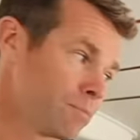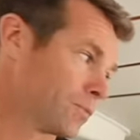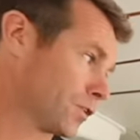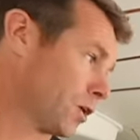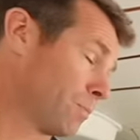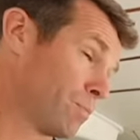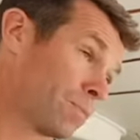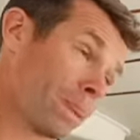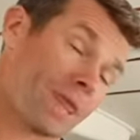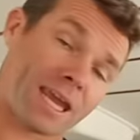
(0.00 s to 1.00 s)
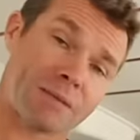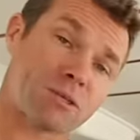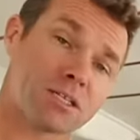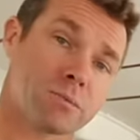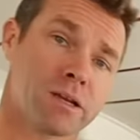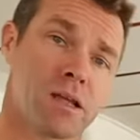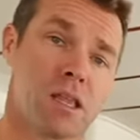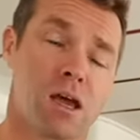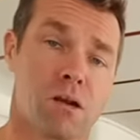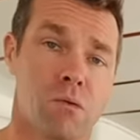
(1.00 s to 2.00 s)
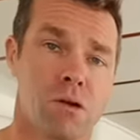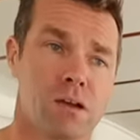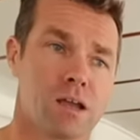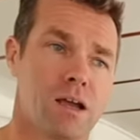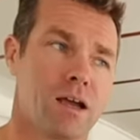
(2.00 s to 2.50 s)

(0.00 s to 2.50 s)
So Cape Town's been a lot of work.